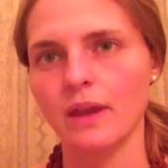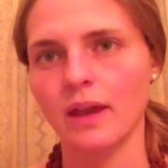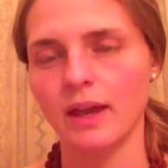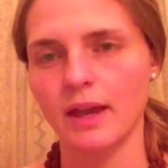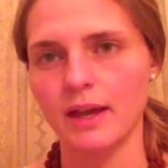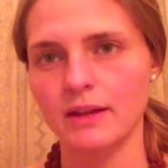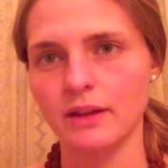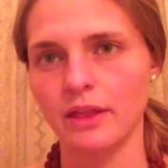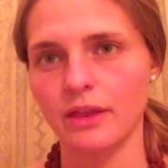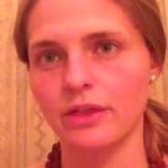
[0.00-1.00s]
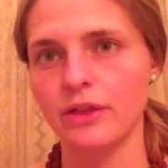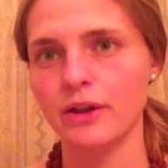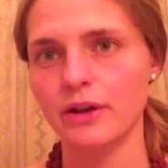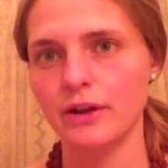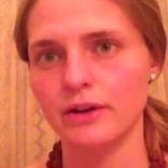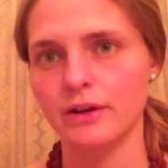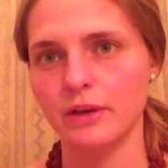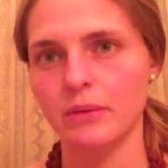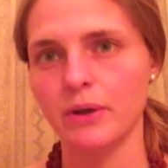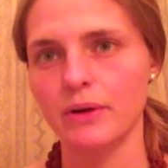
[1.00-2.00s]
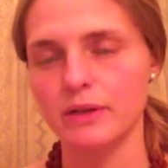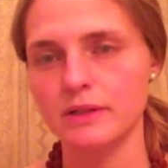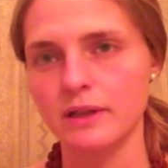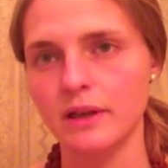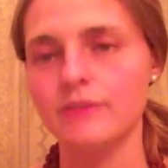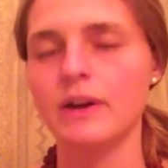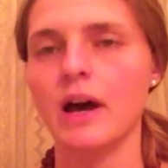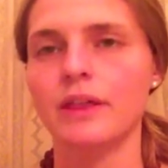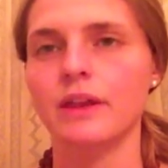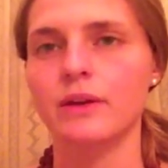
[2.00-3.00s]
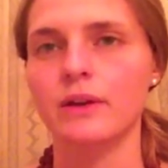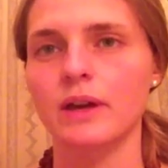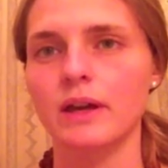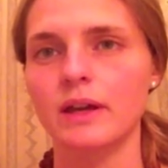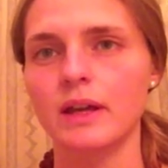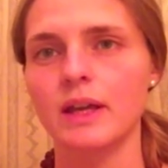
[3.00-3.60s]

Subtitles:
And the third component of Hatha Yoga